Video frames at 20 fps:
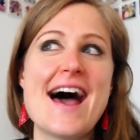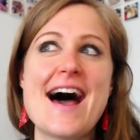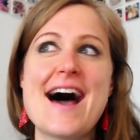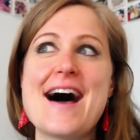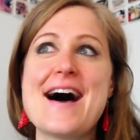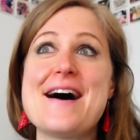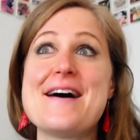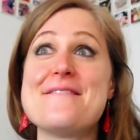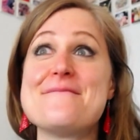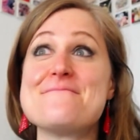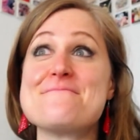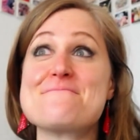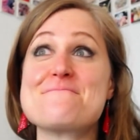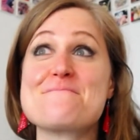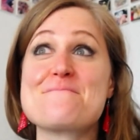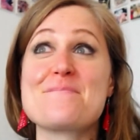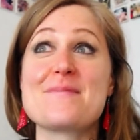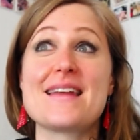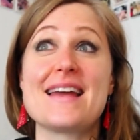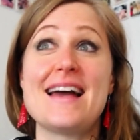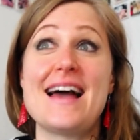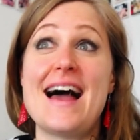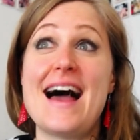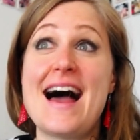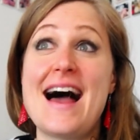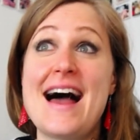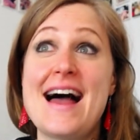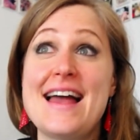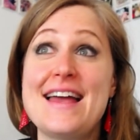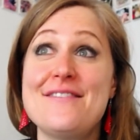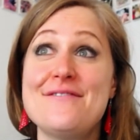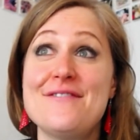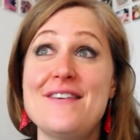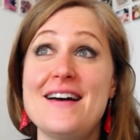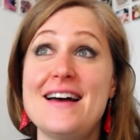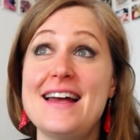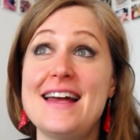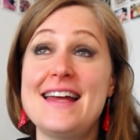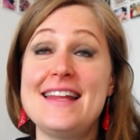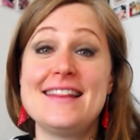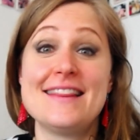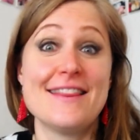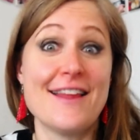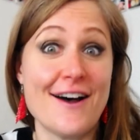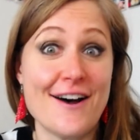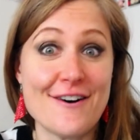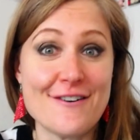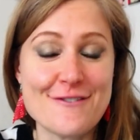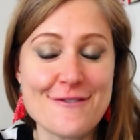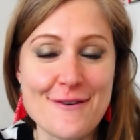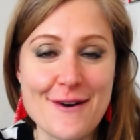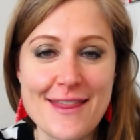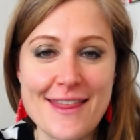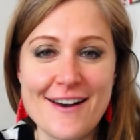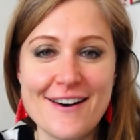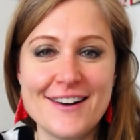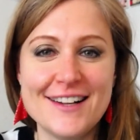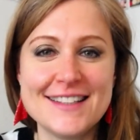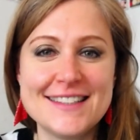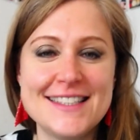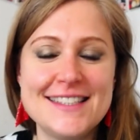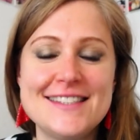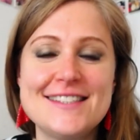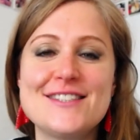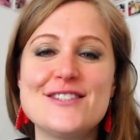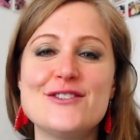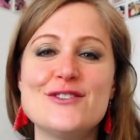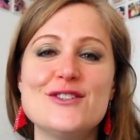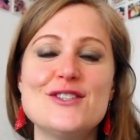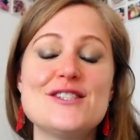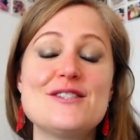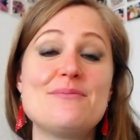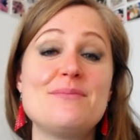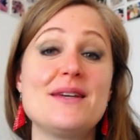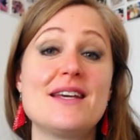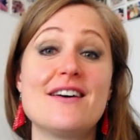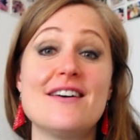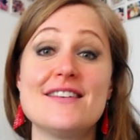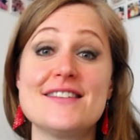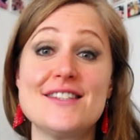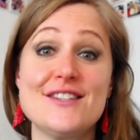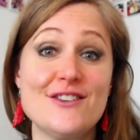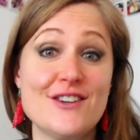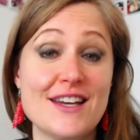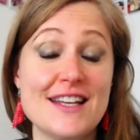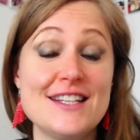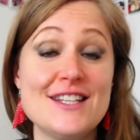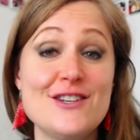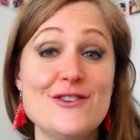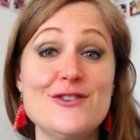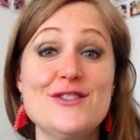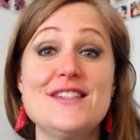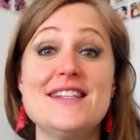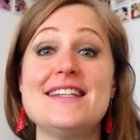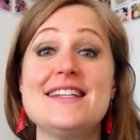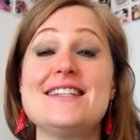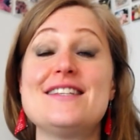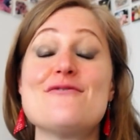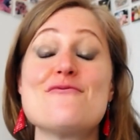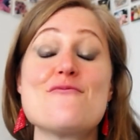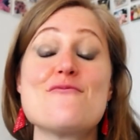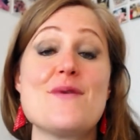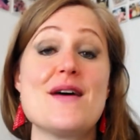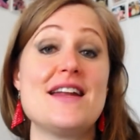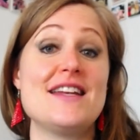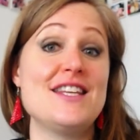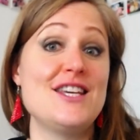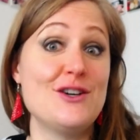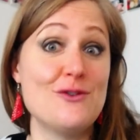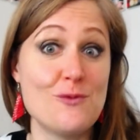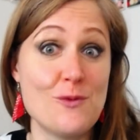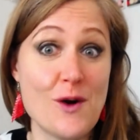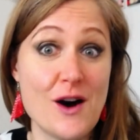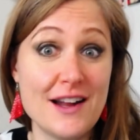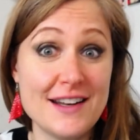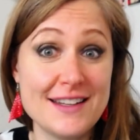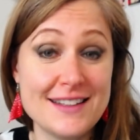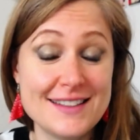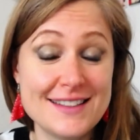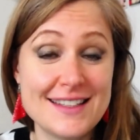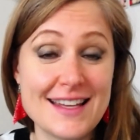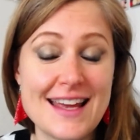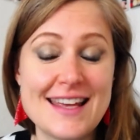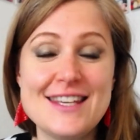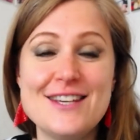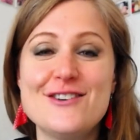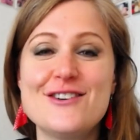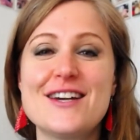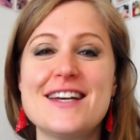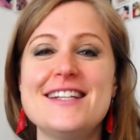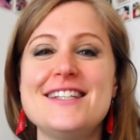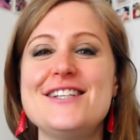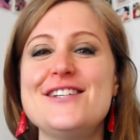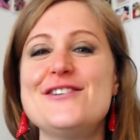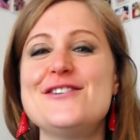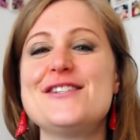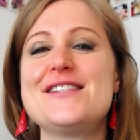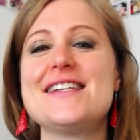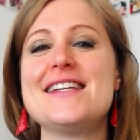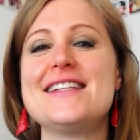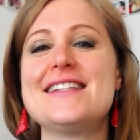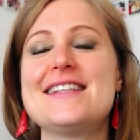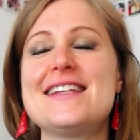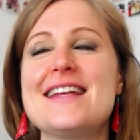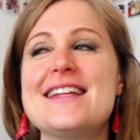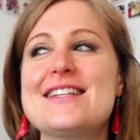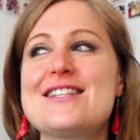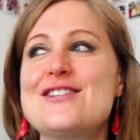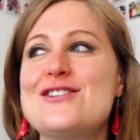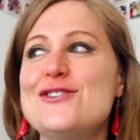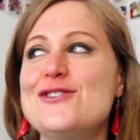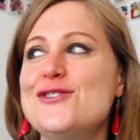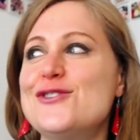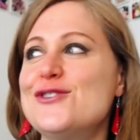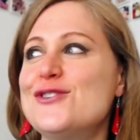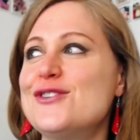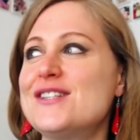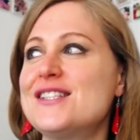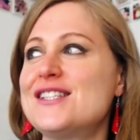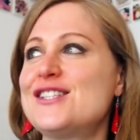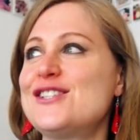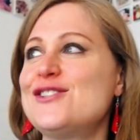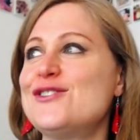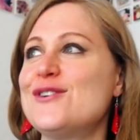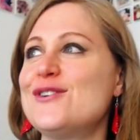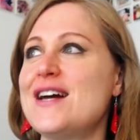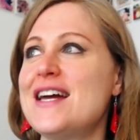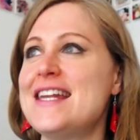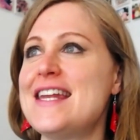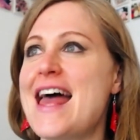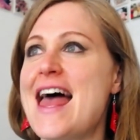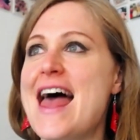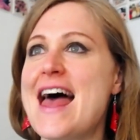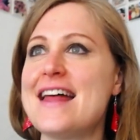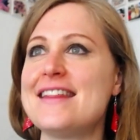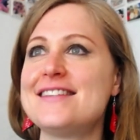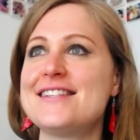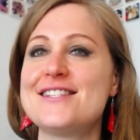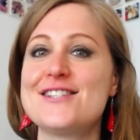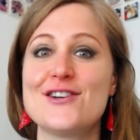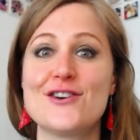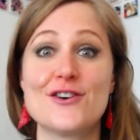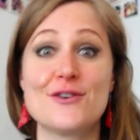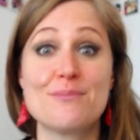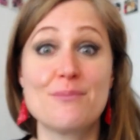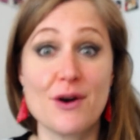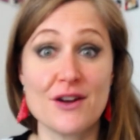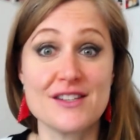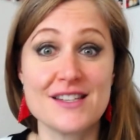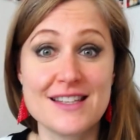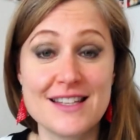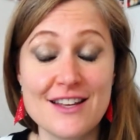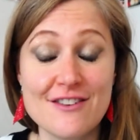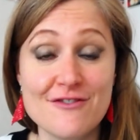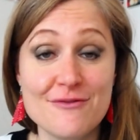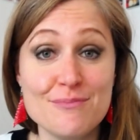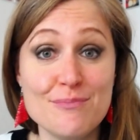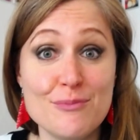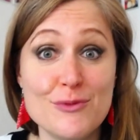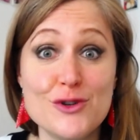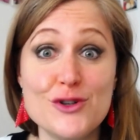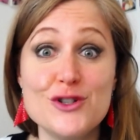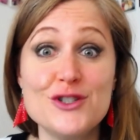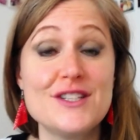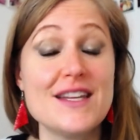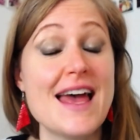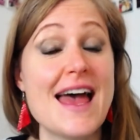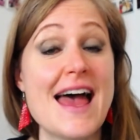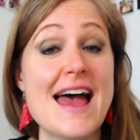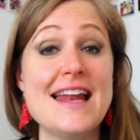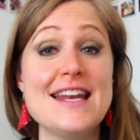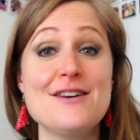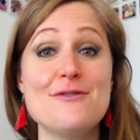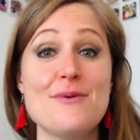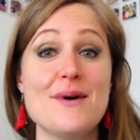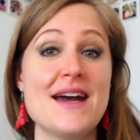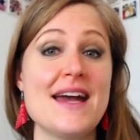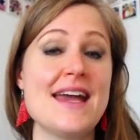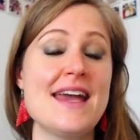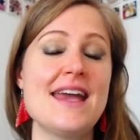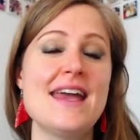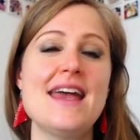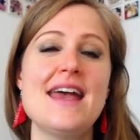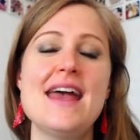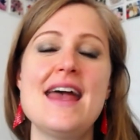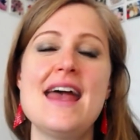I'm in love with all these tools because you can use it when you want. You can use it to enhance your positive mood anyway.